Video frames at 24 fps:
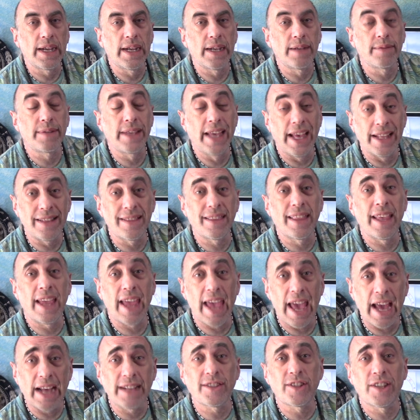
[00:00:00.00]
get their
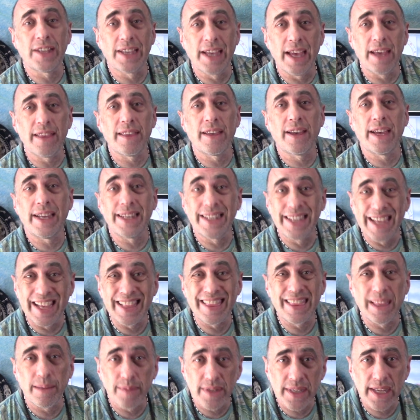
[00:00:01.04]
acts together and
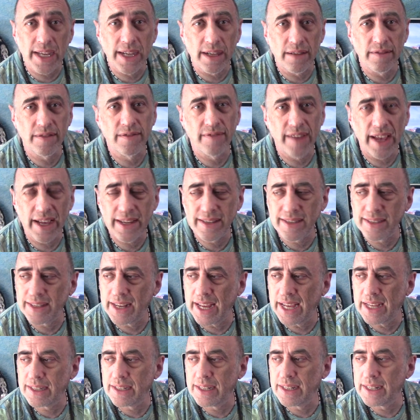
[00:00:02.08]
get themselves
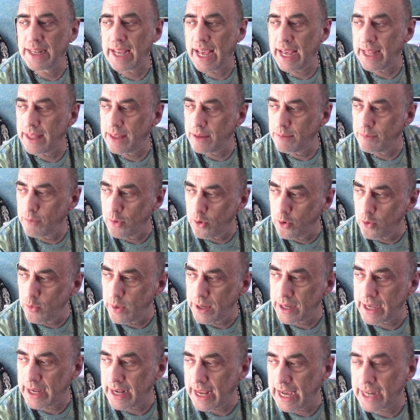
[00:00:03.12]
vaccinated, and the more we
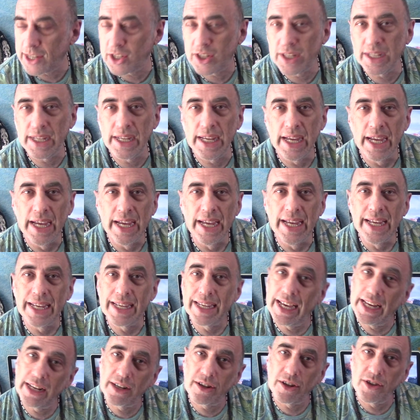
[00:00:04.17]
can actually
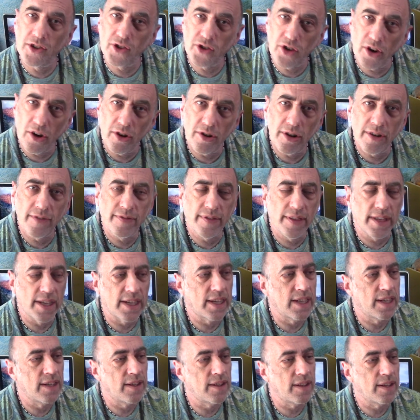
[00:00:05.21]
get control of
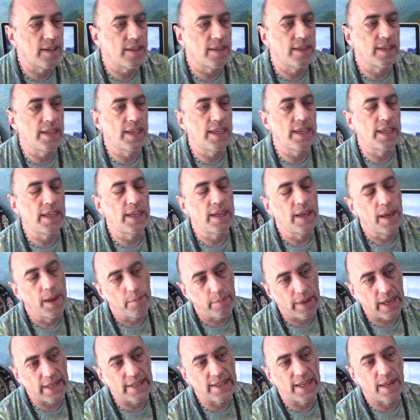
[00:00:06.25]
the
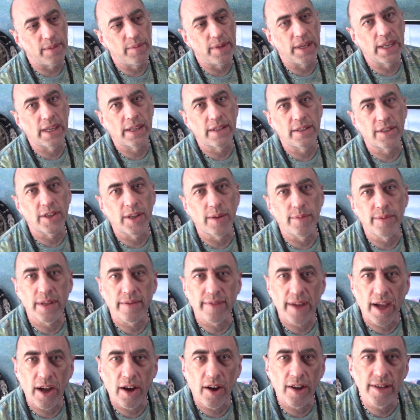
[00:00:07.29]
pandemic in terms of
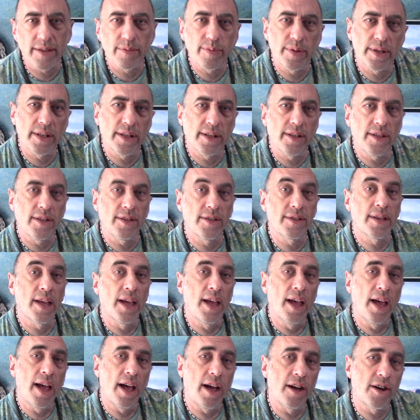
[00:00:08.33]
our hospitals,
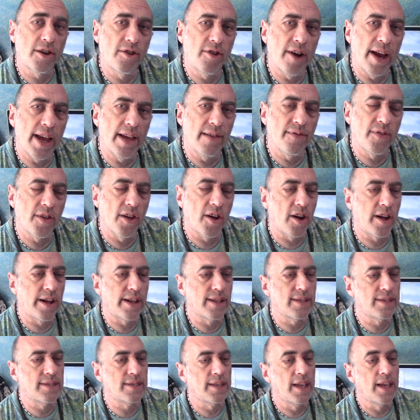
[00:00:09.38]
our
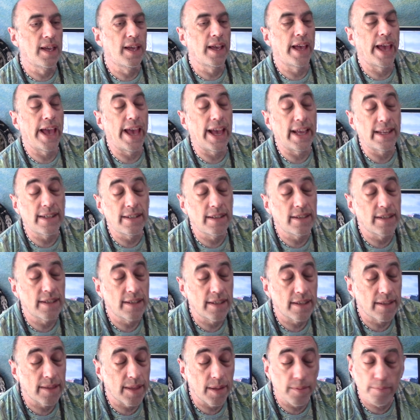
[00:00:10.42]
graveyards, and
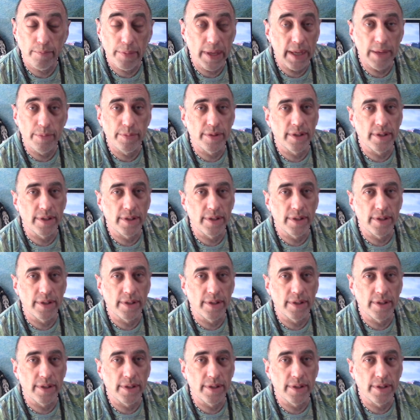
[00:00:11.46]
the people